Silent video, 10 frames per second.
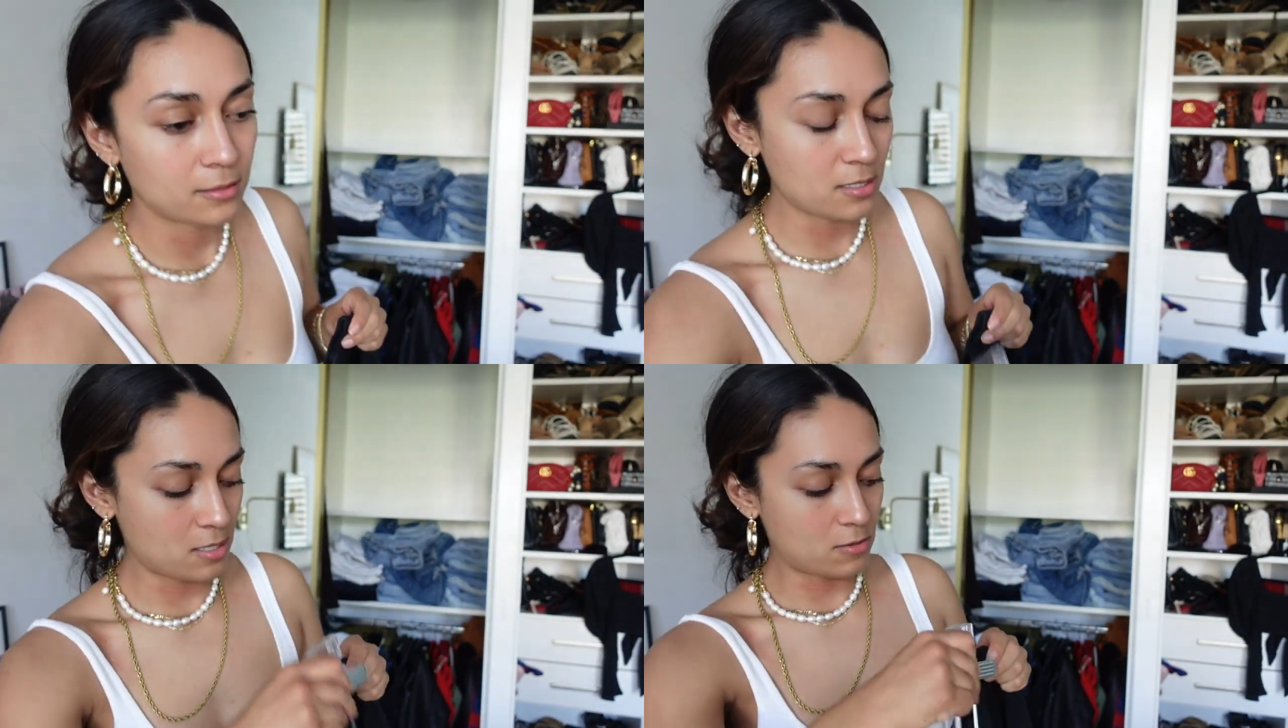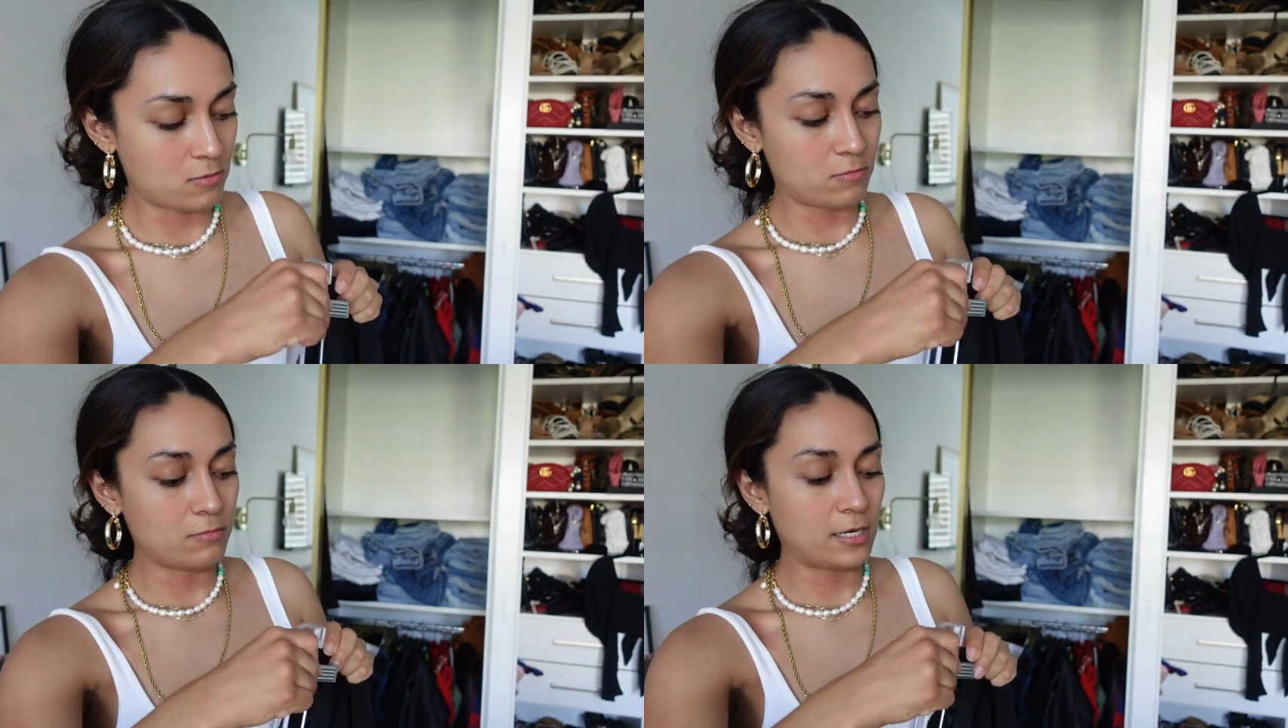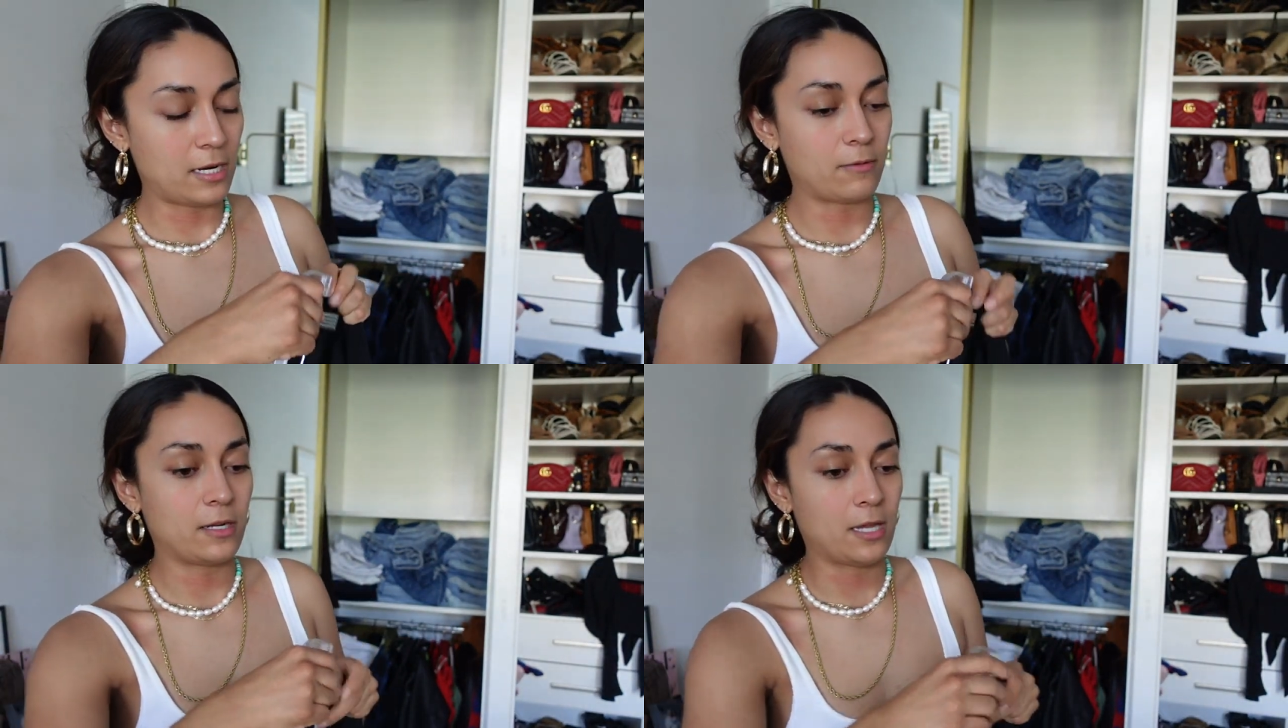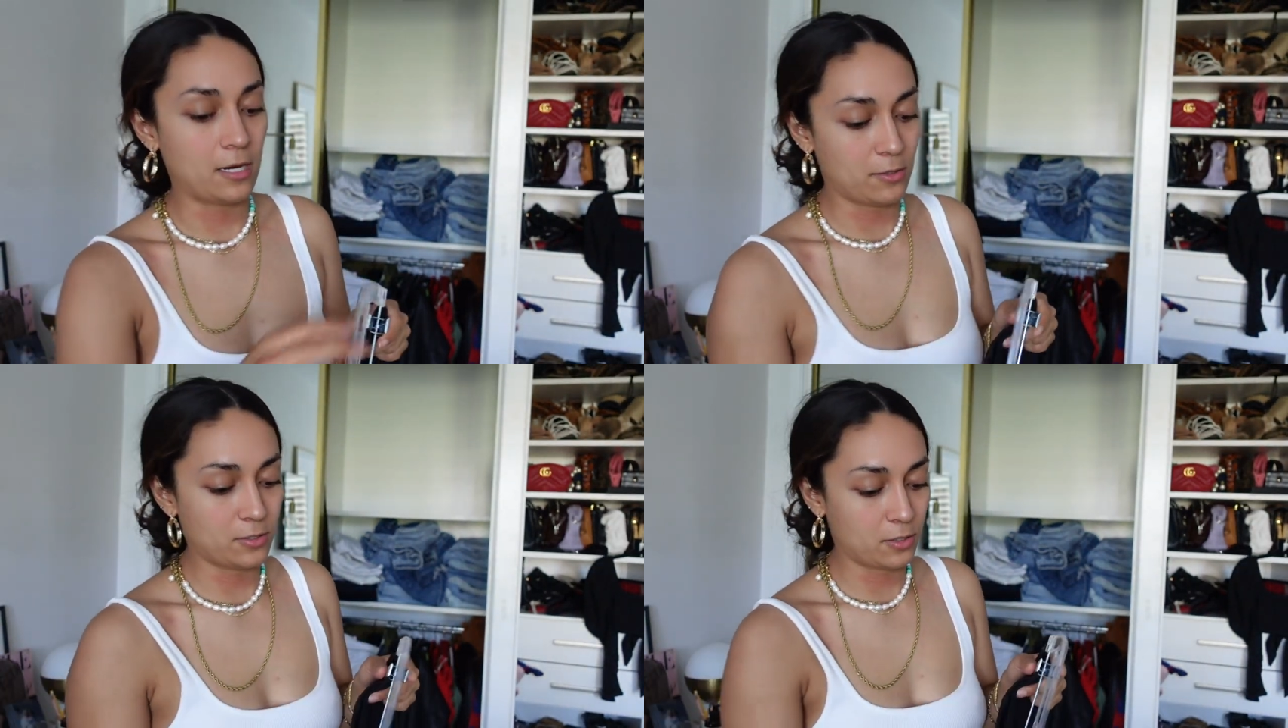No, I'm gonna get rid of that
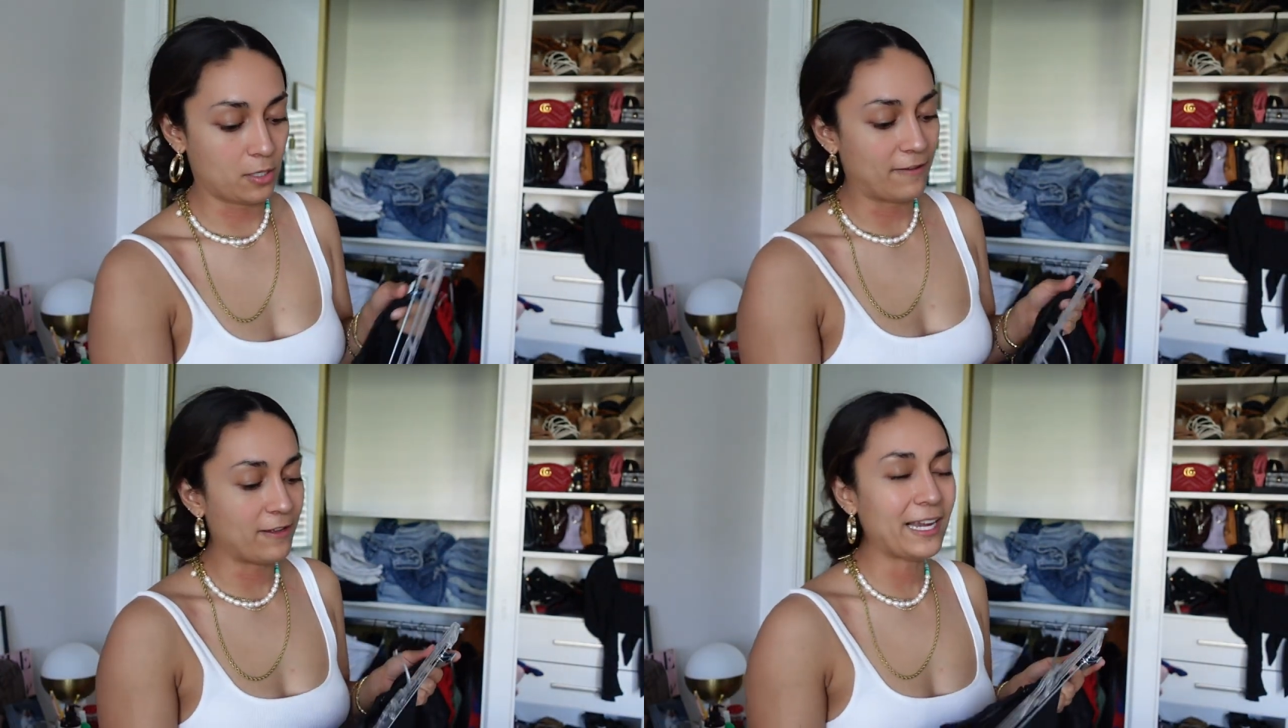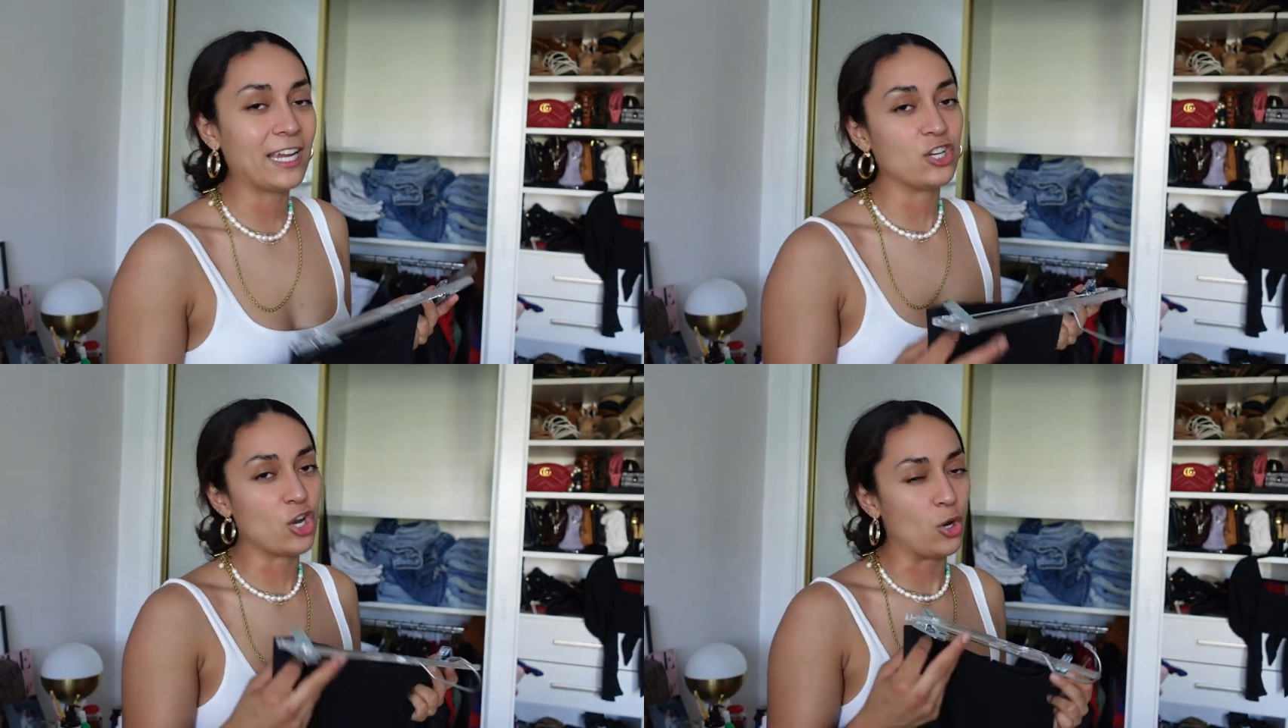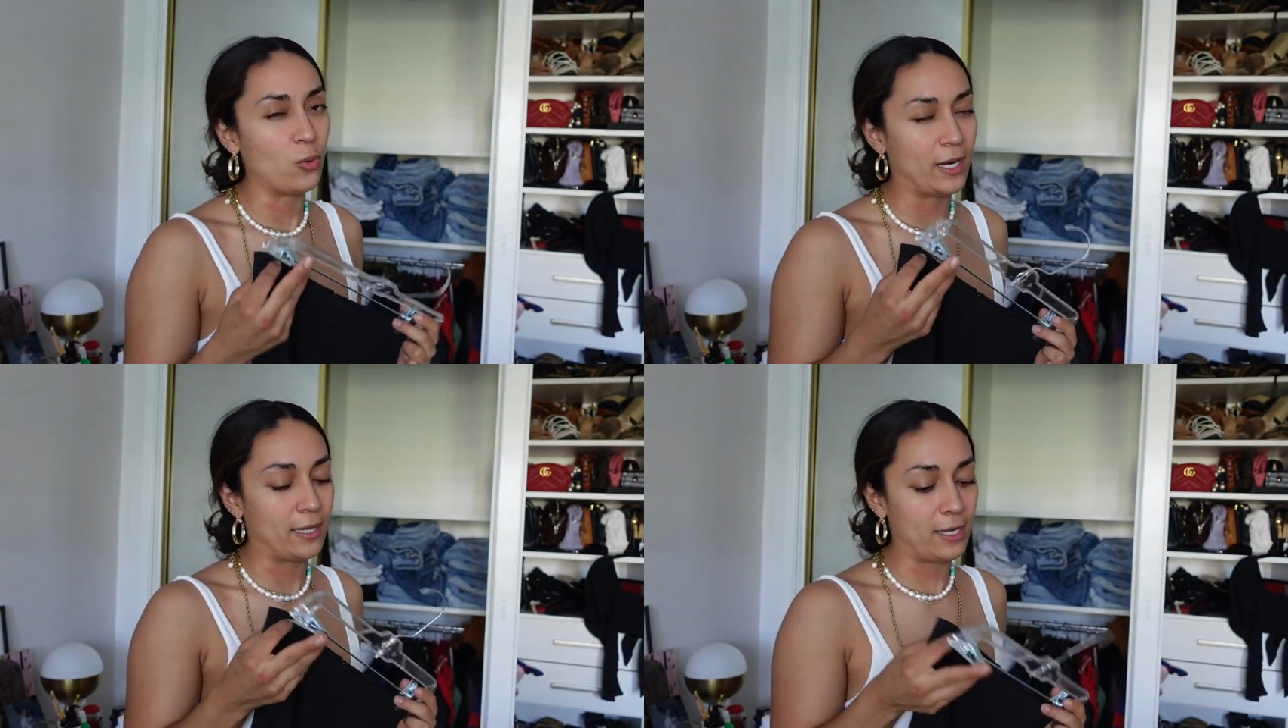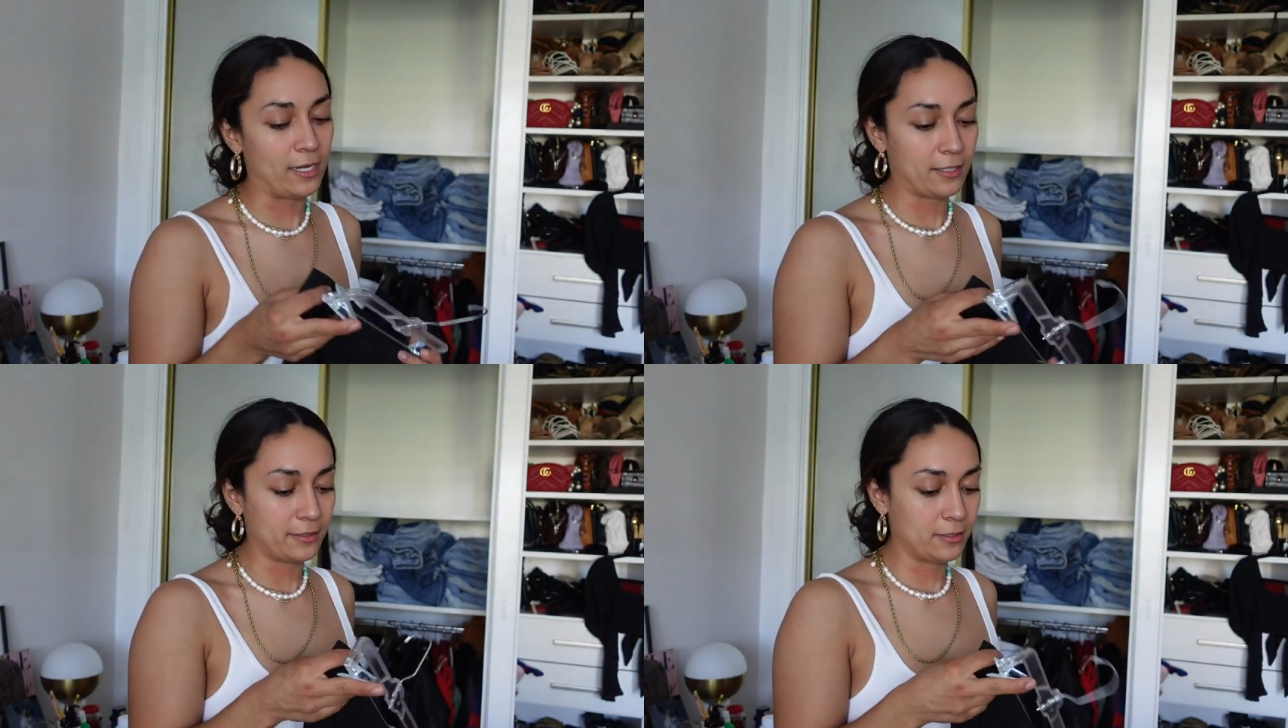other skirt. I feel like I know what I
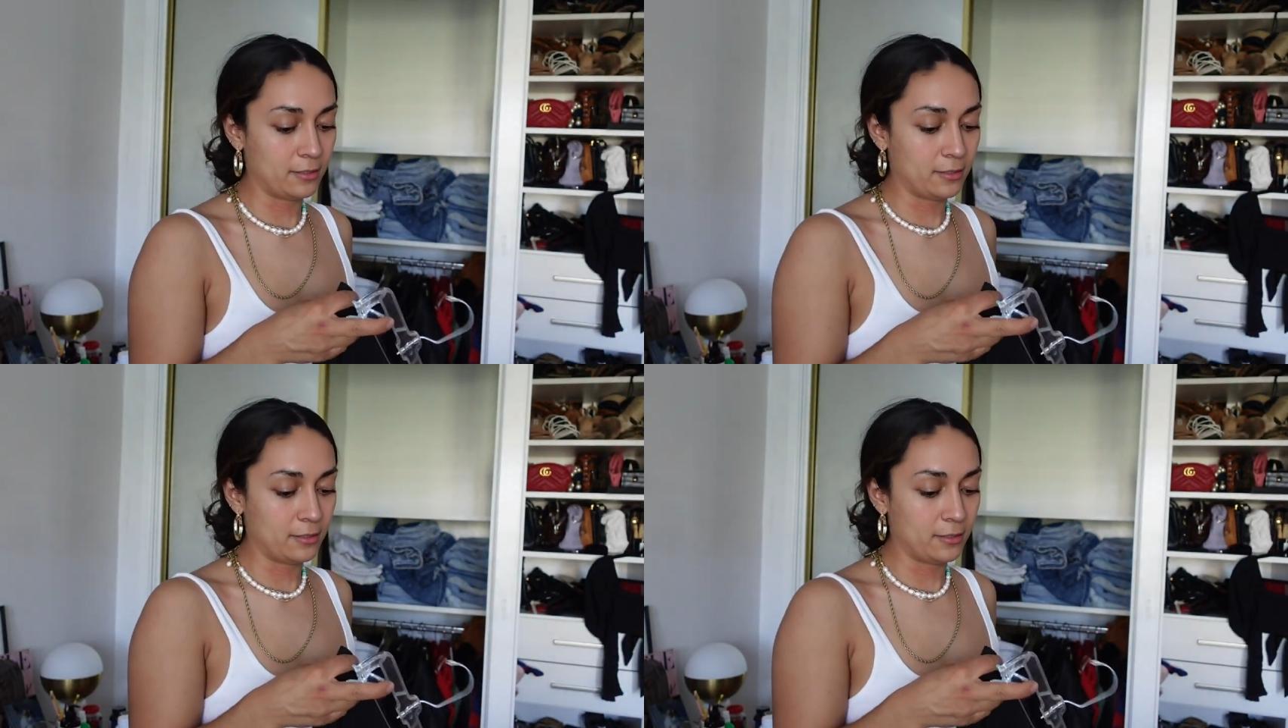like.